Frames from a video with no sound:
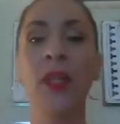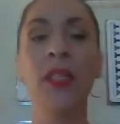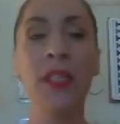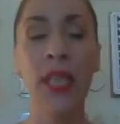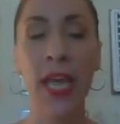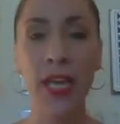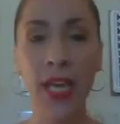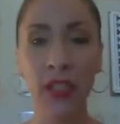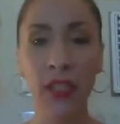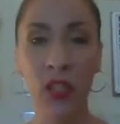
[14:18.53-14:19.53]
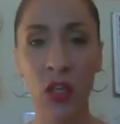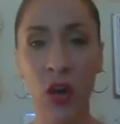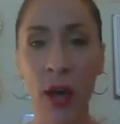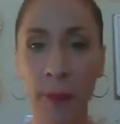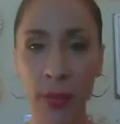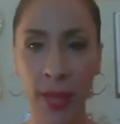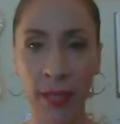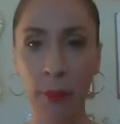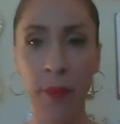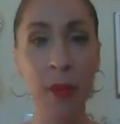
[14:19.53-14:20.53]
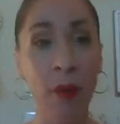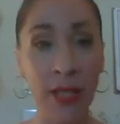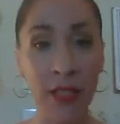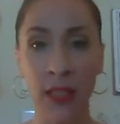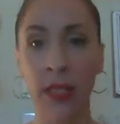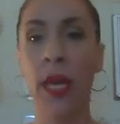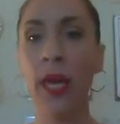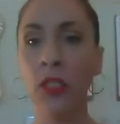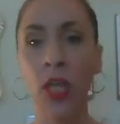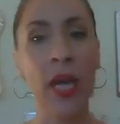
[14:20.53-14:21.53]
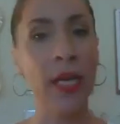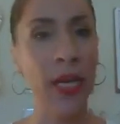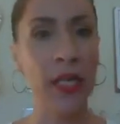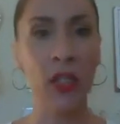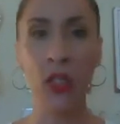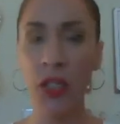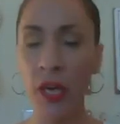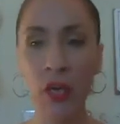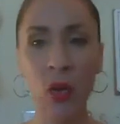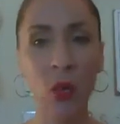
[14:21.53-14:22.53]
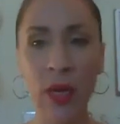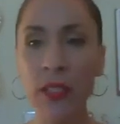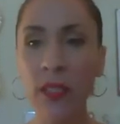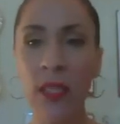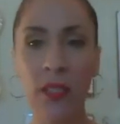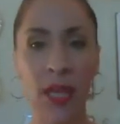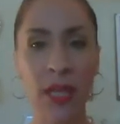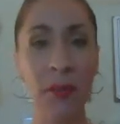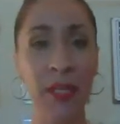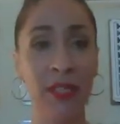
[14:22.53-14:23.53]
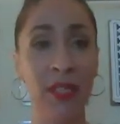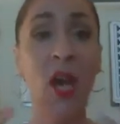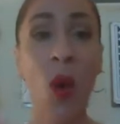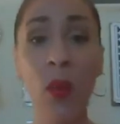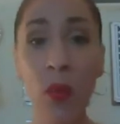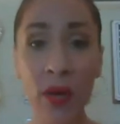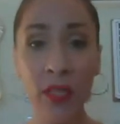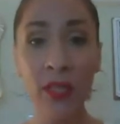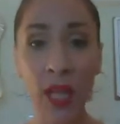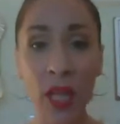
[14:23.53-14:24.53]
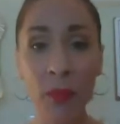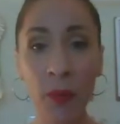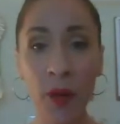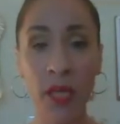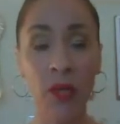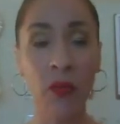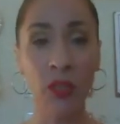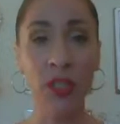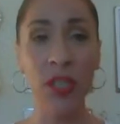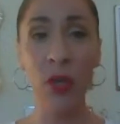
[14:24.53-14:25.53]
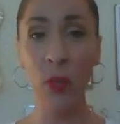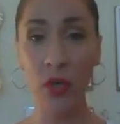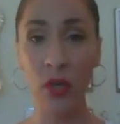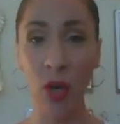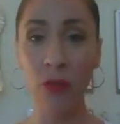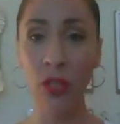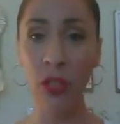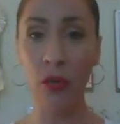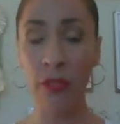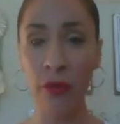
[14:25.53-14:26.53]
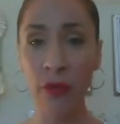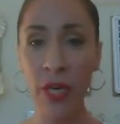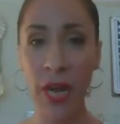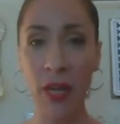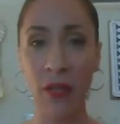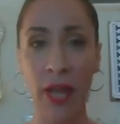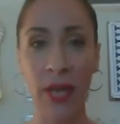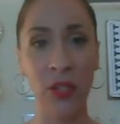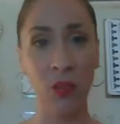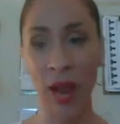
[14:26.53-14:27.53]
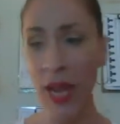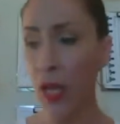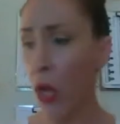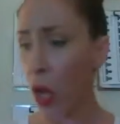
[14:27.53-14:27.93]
Stay connected to your upline, be present, check in, share your wins and excitements. We want to celebrate you, just like when you're coaching your 30-day clients, right?